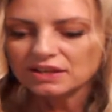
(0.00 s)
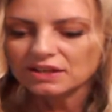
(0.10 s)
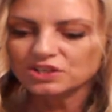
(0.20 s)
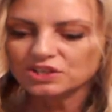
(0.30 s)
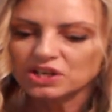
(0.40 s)

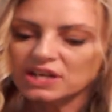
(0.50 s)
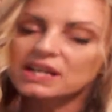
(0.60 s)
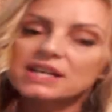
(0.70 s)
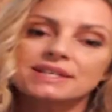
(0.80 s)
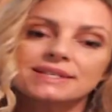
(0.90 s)
She
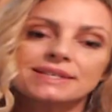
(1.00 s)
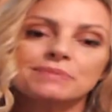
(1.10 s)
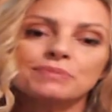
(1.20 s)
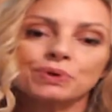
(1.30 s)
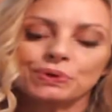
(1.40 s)
is the
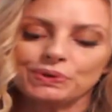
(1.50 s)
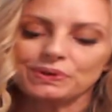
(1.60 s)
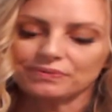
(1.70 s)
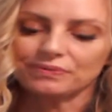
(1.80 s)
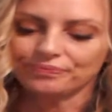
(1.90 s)

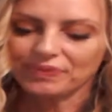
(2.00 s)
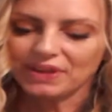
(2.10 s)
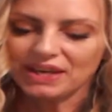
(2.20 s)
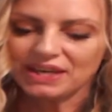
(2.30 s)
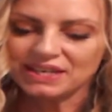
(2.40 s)
moon.
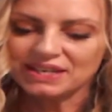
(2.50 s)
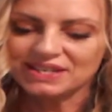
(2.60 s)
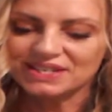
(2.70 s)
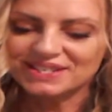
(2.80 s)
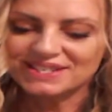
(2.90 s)

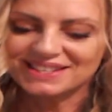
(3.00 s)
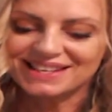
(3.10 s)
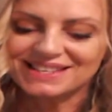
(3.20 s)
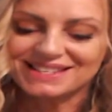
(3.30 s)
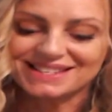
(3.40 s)
It's
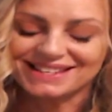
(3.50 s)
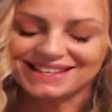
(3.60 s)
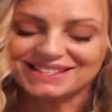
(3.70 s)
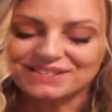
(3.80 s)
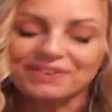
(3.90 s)

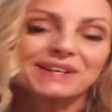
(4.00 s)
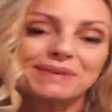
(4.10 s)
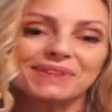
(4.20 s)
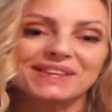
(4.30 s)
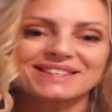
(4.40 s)
funny,
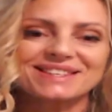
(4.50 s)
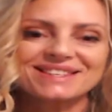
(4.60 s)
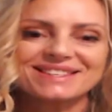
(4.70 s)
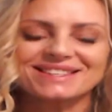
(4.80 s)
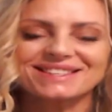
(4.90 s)
but this
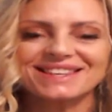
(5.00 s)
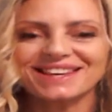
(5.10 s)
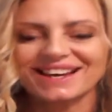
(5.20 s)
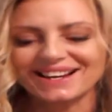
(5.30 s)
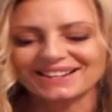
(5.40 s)
is the
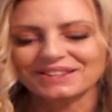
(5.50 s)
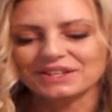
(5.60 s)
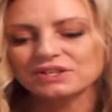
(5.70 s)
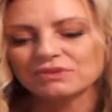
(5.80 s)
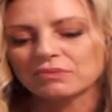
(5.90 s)
card, the
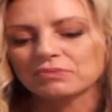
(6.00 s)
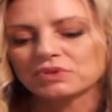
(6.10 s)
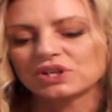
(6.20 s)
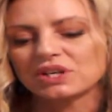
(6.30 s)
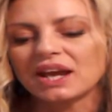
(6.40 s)

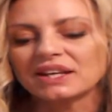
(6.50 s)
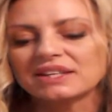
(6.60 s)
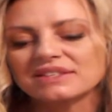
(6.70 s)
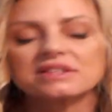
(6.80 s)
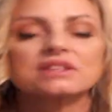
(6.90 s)
description, and
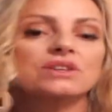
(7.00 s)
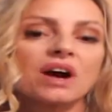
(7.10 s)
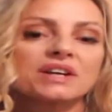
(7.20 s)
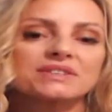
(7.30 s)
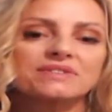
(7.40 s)
it's the
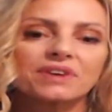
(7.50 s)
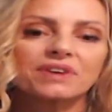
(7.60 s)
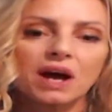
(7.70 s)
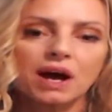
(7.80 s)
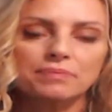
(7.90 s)
Knight of
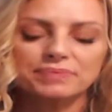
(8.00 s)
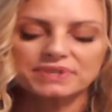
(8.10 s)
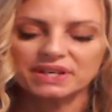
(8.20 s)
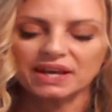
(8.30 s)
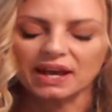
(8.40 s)
Cups,
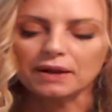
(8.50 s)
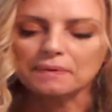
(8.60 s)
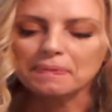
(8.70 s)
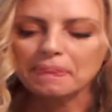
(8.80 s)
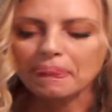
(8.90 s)
okay?
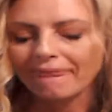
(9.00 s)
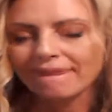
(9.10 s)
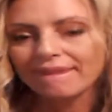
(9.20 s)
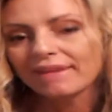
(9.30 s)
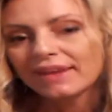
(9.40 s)

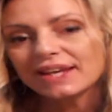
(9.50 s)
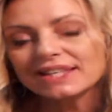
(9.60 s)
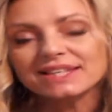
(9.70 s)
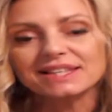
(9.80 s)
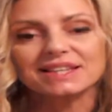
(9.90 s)

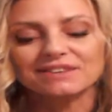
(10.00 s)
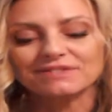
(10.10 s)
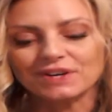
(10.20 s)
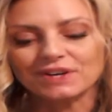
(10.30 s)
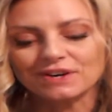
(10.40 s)
It's a
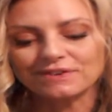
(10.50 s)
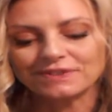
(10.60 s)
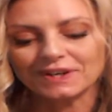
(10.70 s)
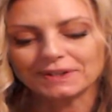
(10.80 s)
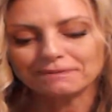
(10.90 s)
love
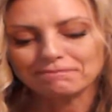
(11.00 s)
offer.